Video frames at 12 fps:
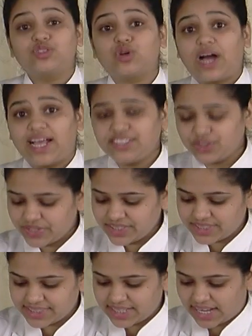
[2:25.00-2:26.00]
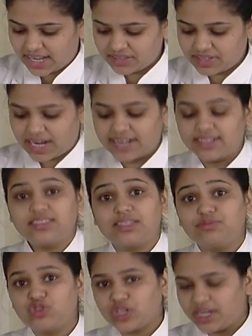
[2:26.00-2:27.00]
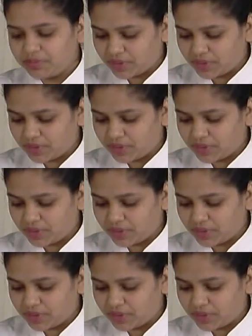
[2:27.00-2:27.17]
So as you can see, I have added some chili